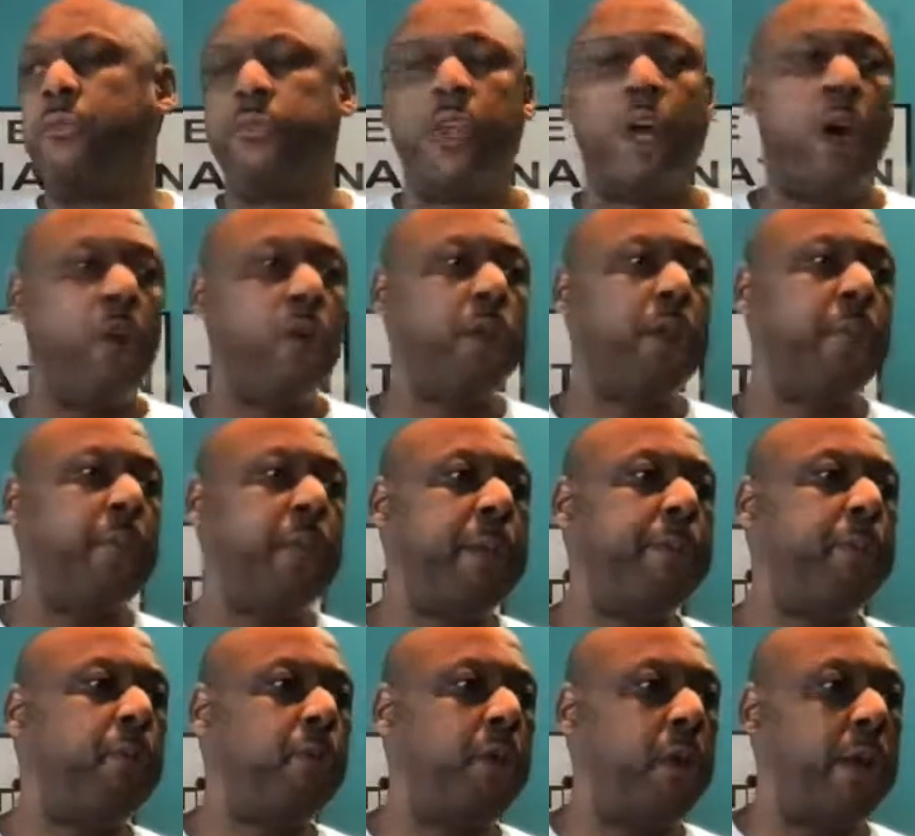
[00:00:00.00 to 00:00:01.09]
the only
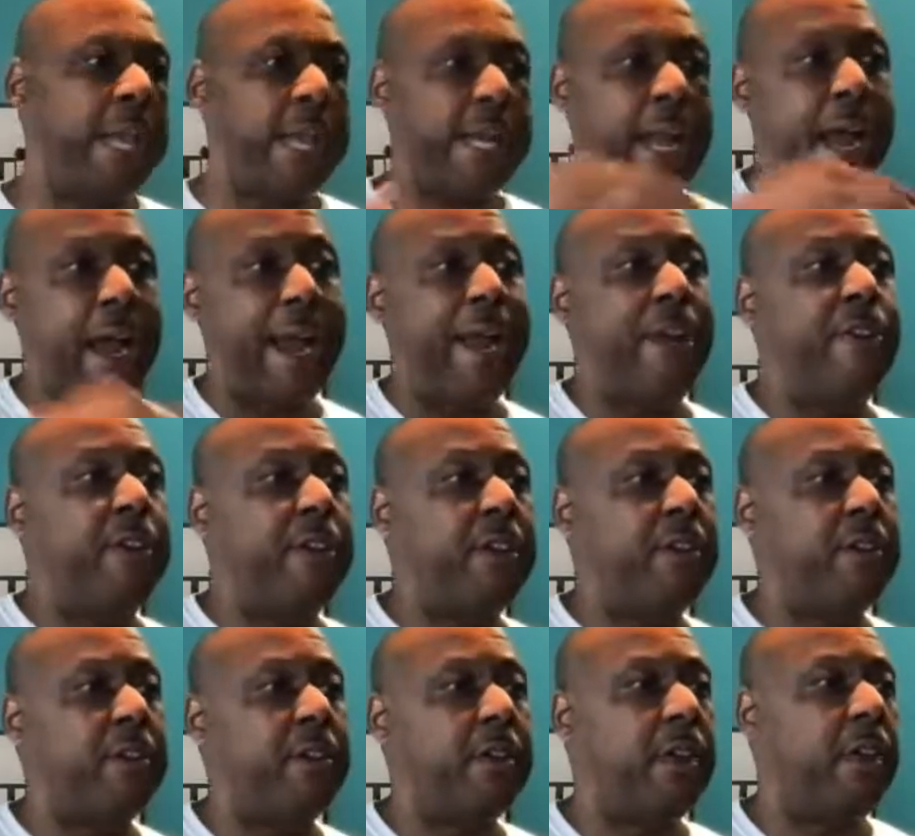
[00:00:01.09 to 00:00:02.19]
people in our area
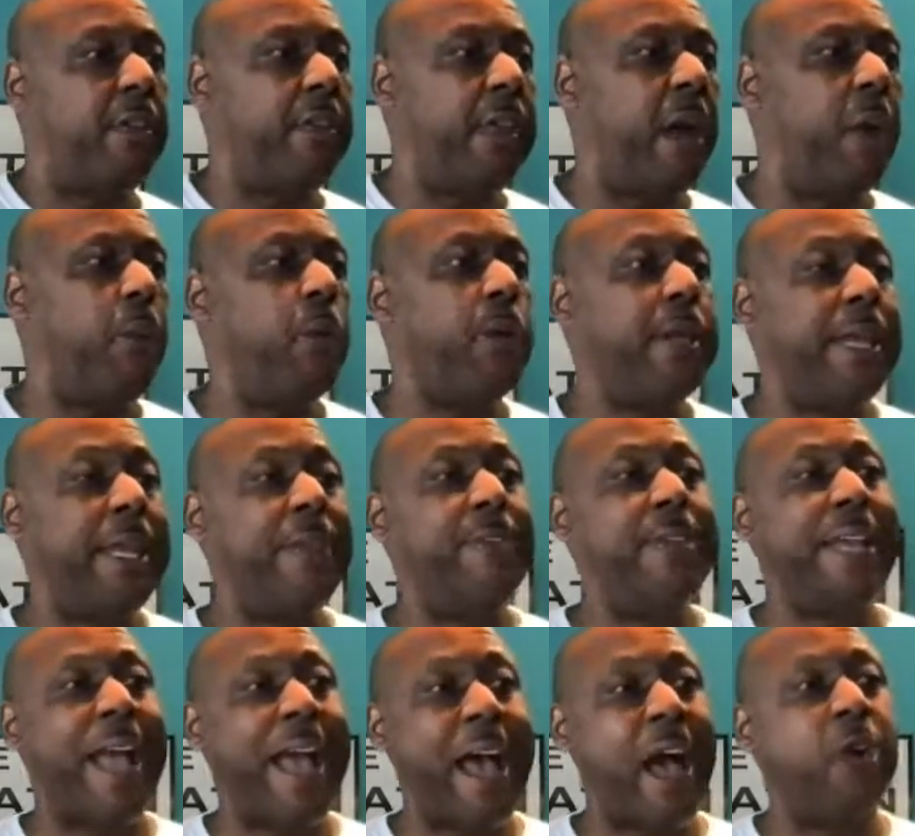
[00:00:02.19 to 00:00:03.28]
that were
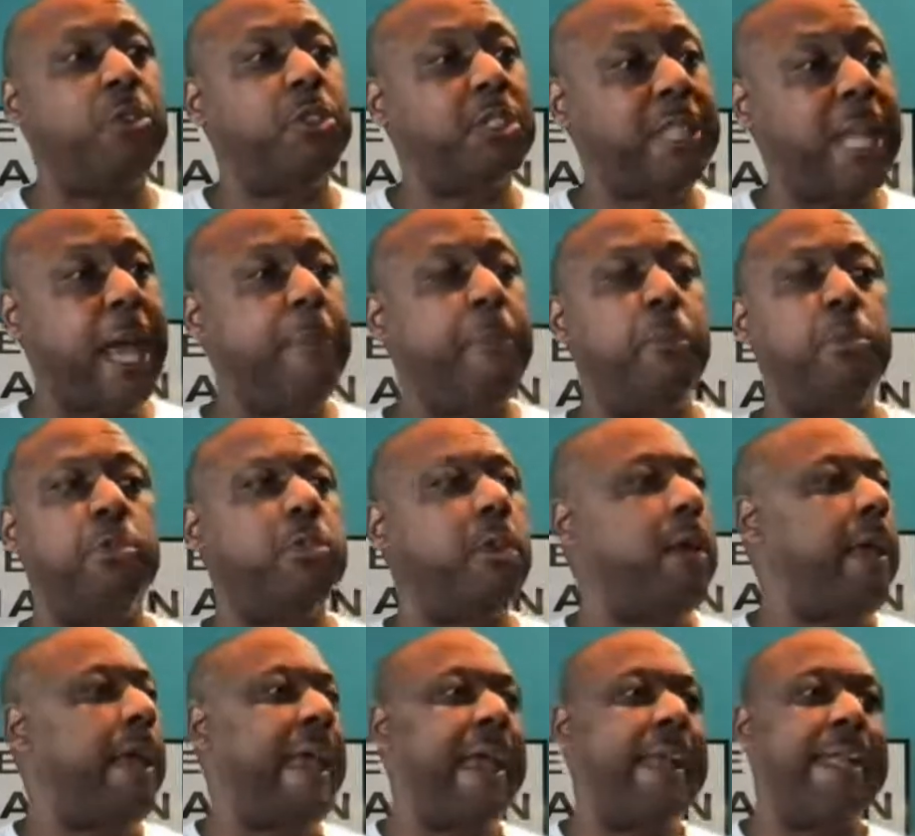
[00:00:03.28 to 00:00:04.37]
giving out samples
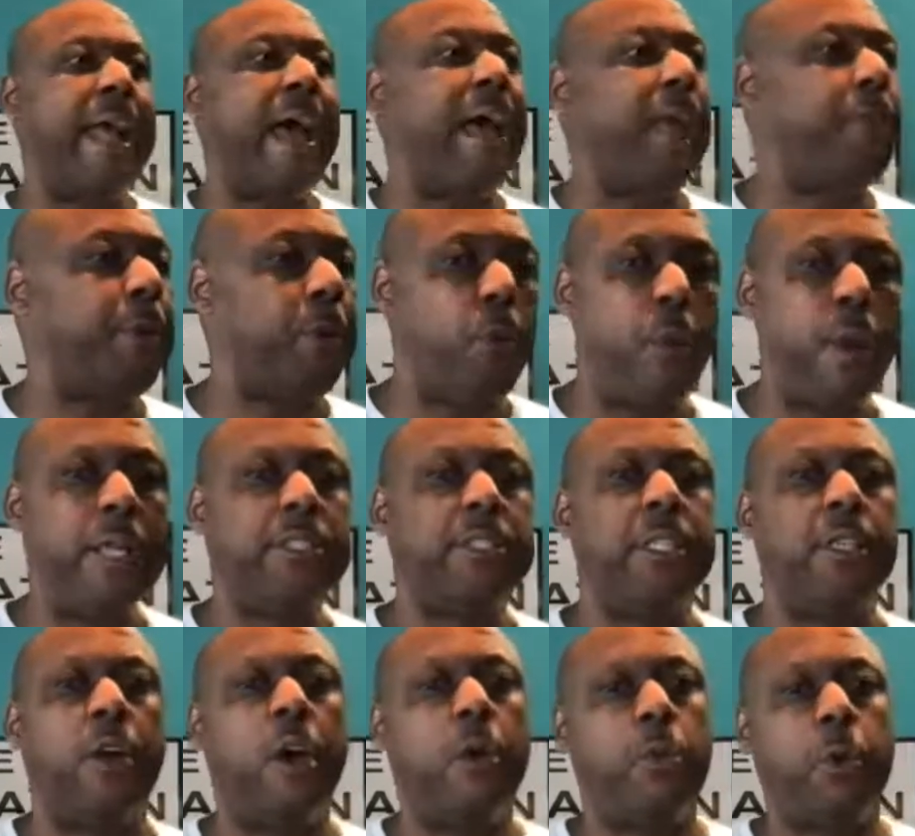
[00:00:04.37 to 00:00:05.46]
and not
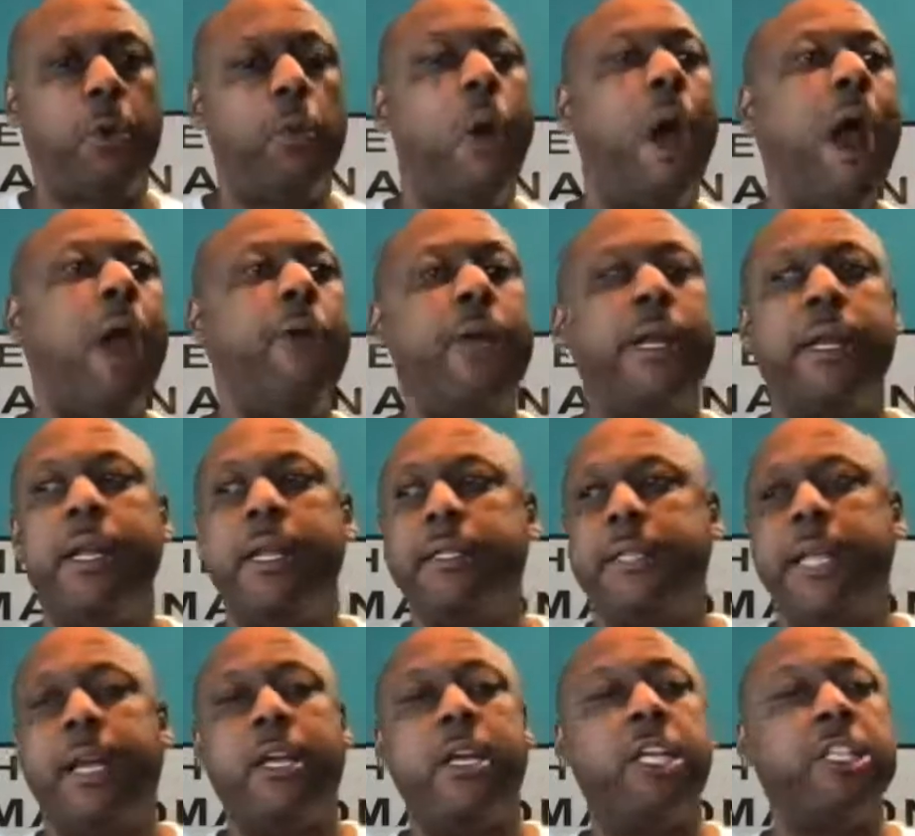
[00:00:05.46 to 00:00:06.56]
requesting or requiring
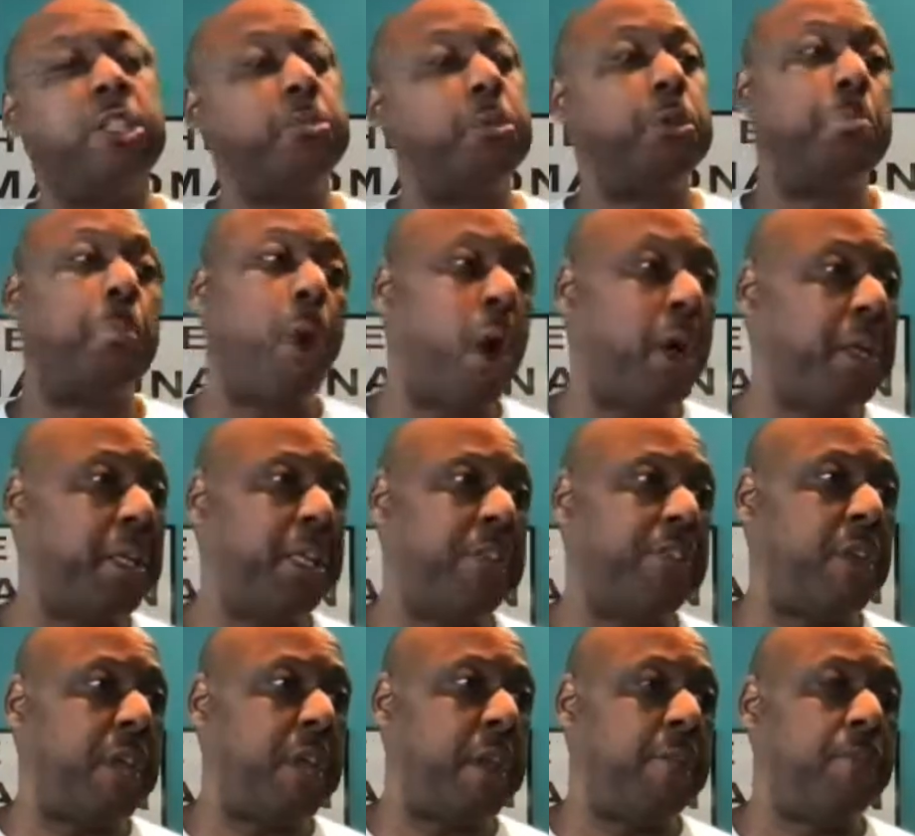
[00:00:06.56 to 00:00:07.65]
that customers bought
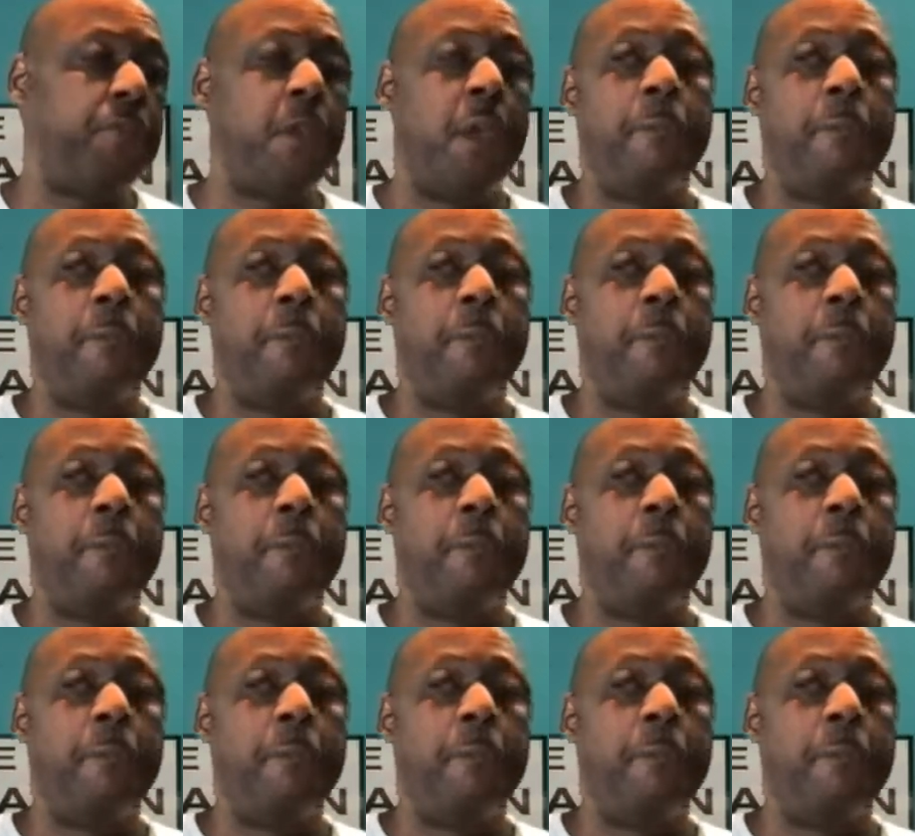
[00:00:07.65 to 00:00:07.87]
anything.